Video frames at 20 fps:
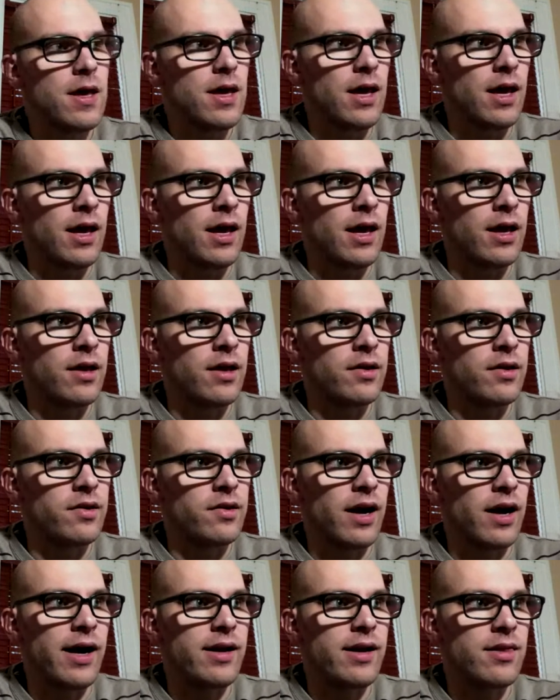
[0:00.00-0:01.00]
And
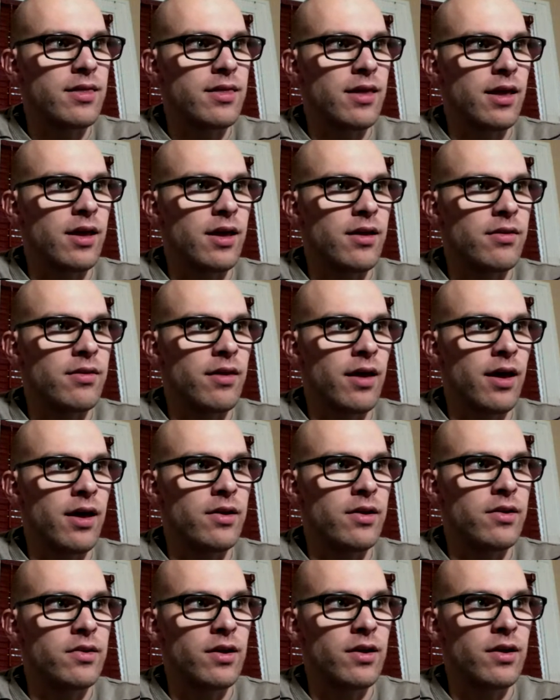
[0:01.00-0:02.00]
I think
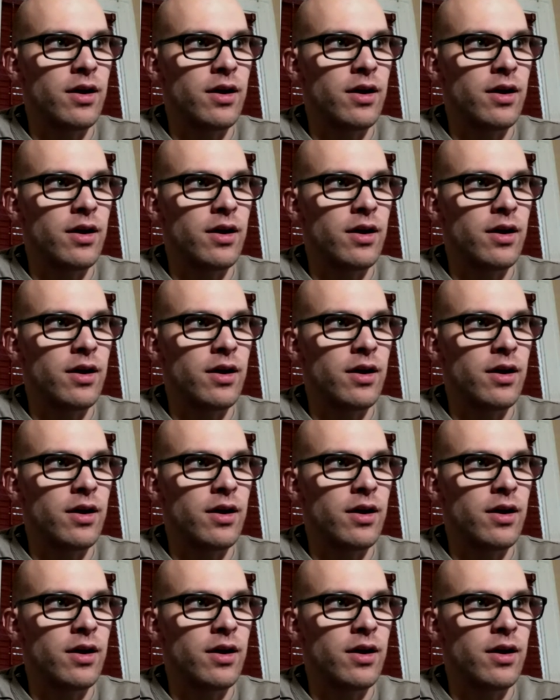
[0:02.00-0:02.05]
that,